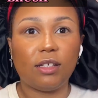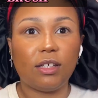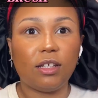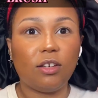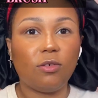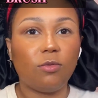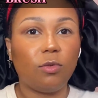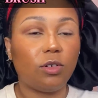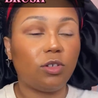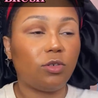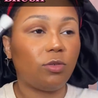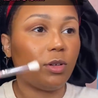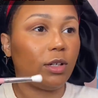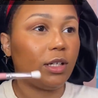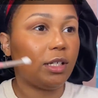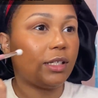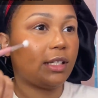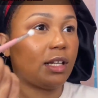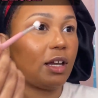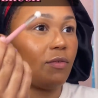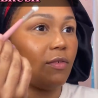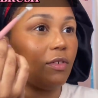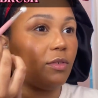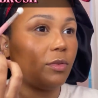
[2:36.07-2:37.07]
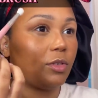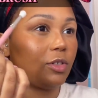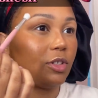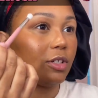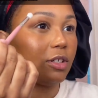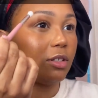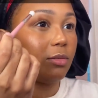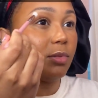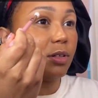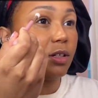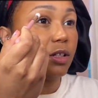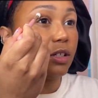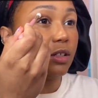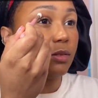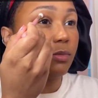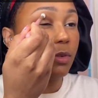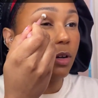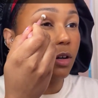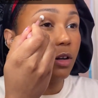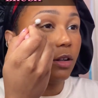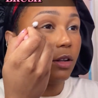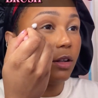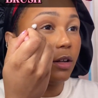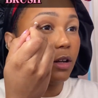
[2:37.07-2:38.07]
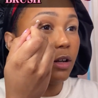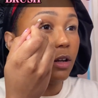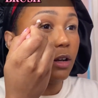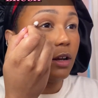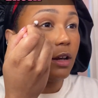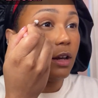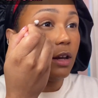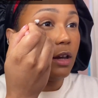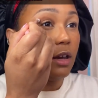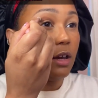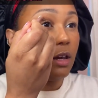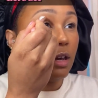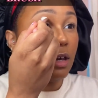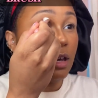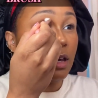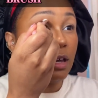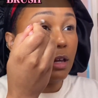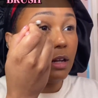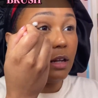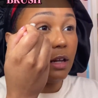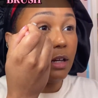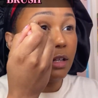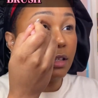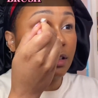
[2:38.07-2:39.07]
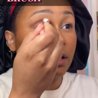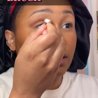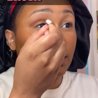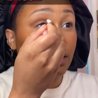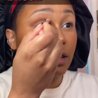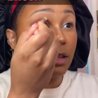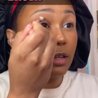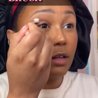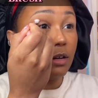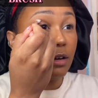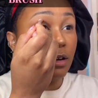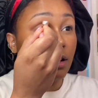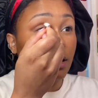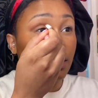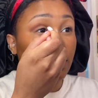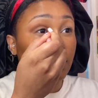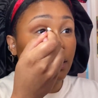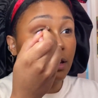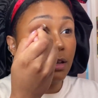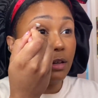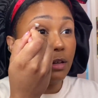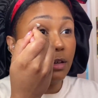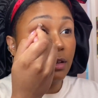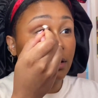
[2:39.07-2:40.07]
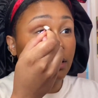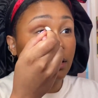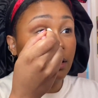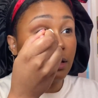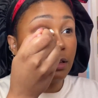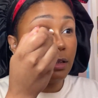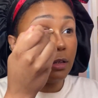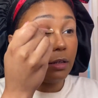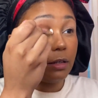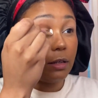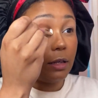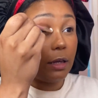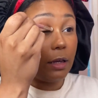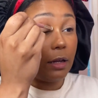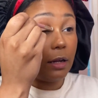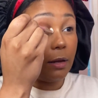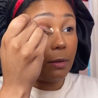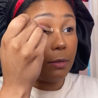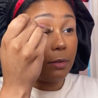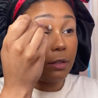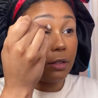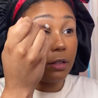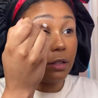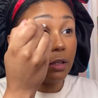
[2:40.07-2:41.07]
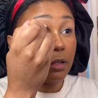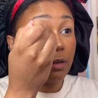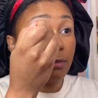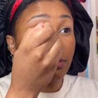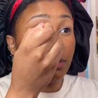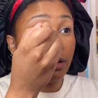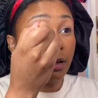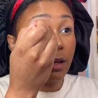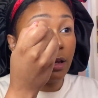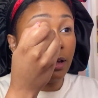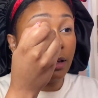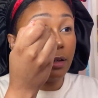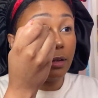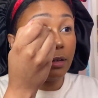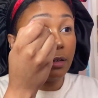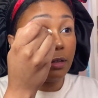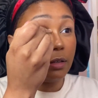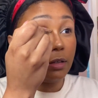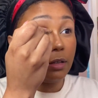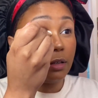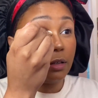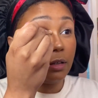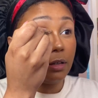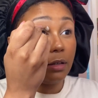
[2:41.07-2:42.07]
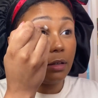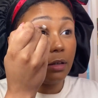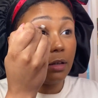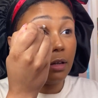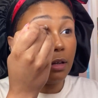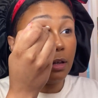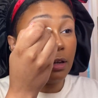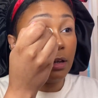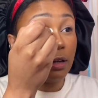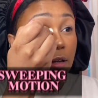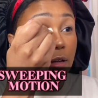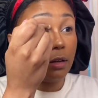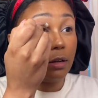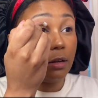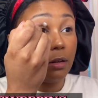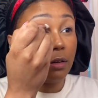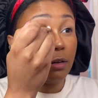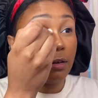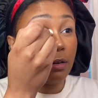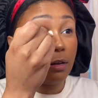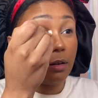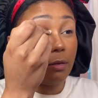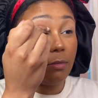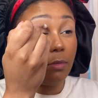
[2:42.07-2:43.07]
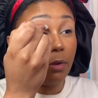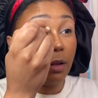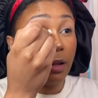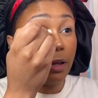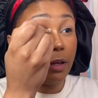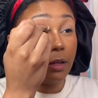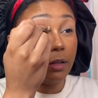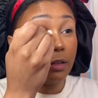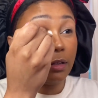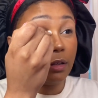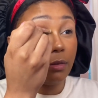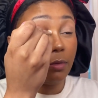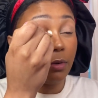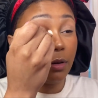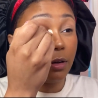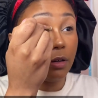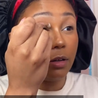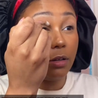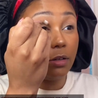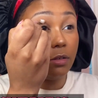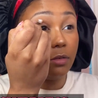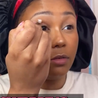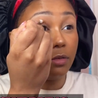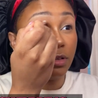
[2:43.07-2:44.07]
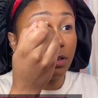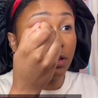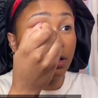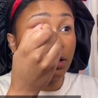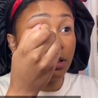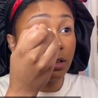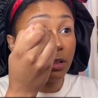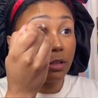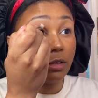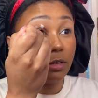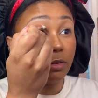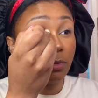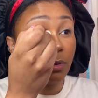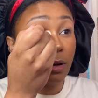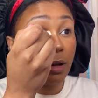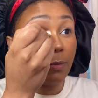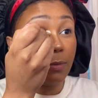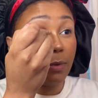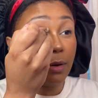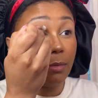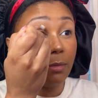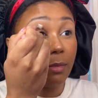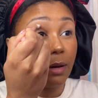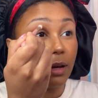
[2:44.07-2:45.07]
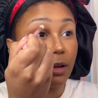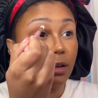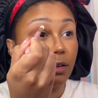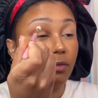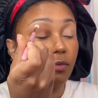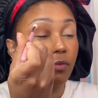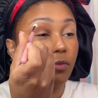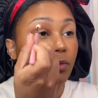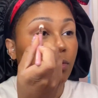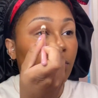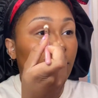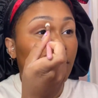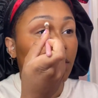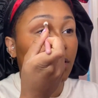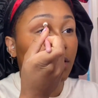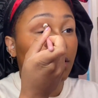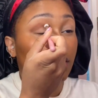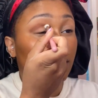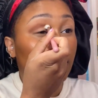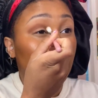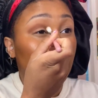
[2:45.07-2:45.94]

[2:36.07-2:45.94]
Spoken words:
E127, which is a bit smaller, and it has nothing on it, and I'm just gonna blend. And the blend that we're gonna do is just swiping back and forth.